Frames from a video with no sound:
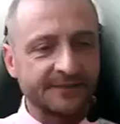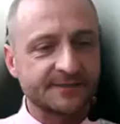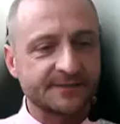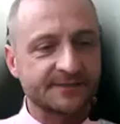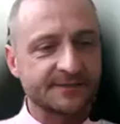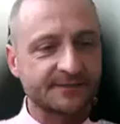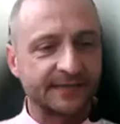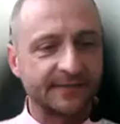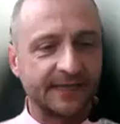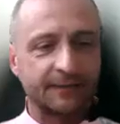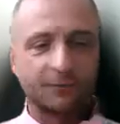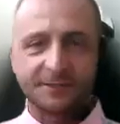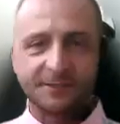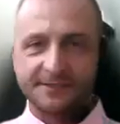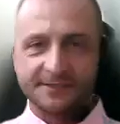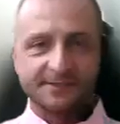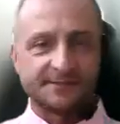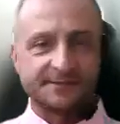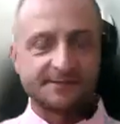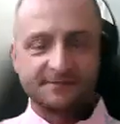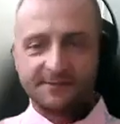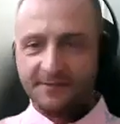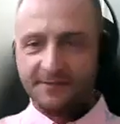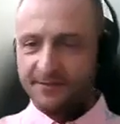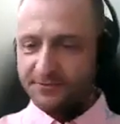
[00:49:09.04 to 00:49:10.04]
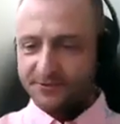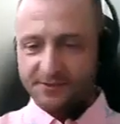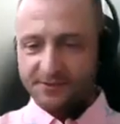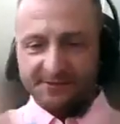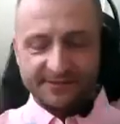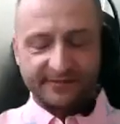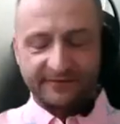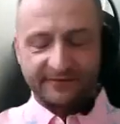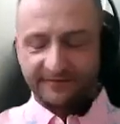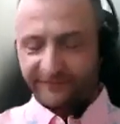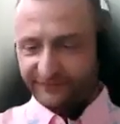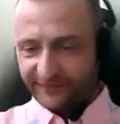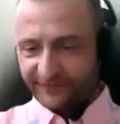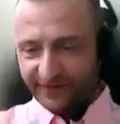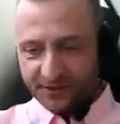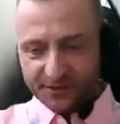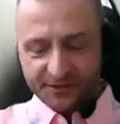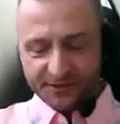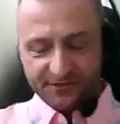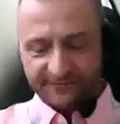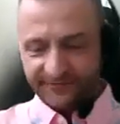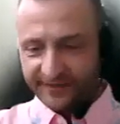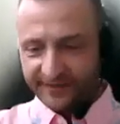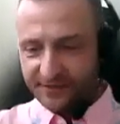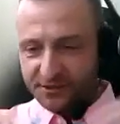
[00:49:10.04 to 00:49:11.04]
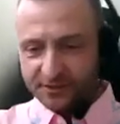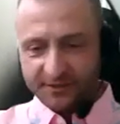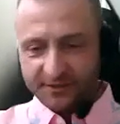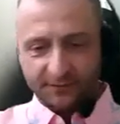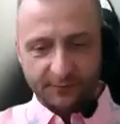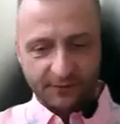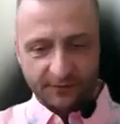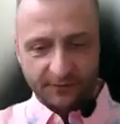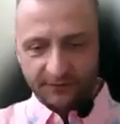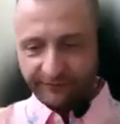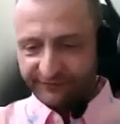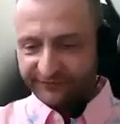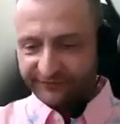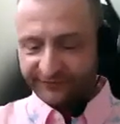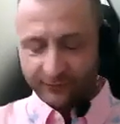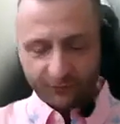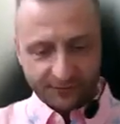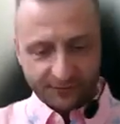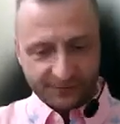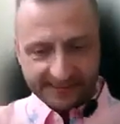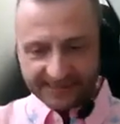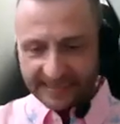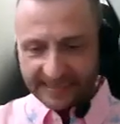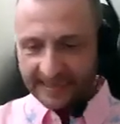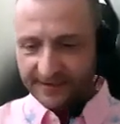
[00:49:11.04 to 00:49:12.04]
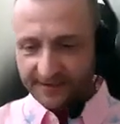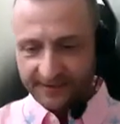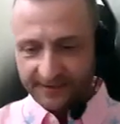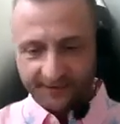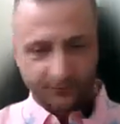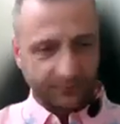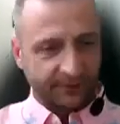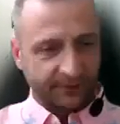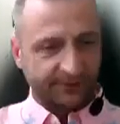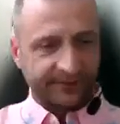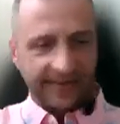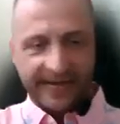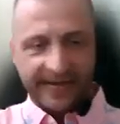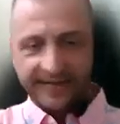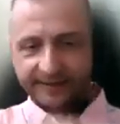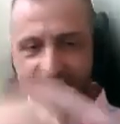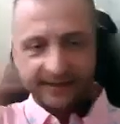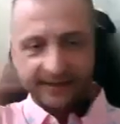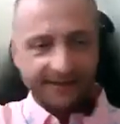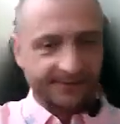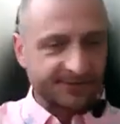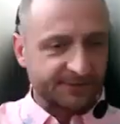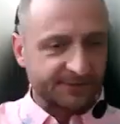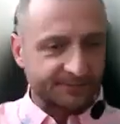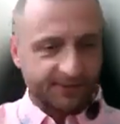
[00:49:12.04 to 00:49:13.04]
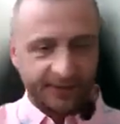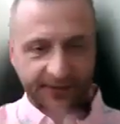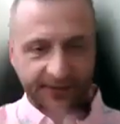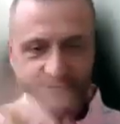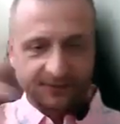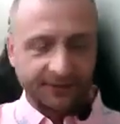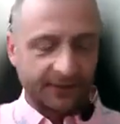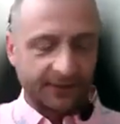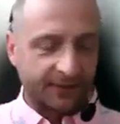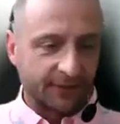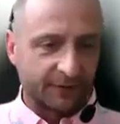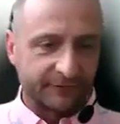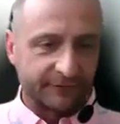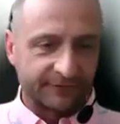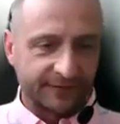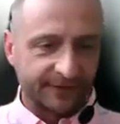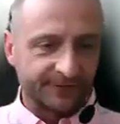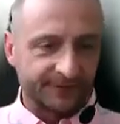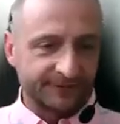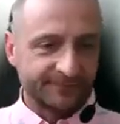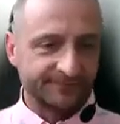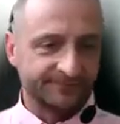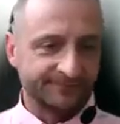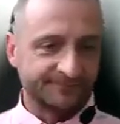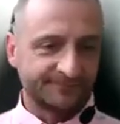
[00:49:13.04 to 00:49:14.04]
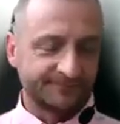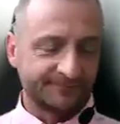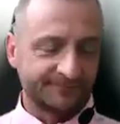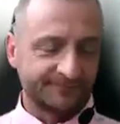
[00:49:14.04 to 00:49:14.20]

eggs. Yeah, it was just a fresh vegetable fruit salad with ant eggs sprinkled all over it.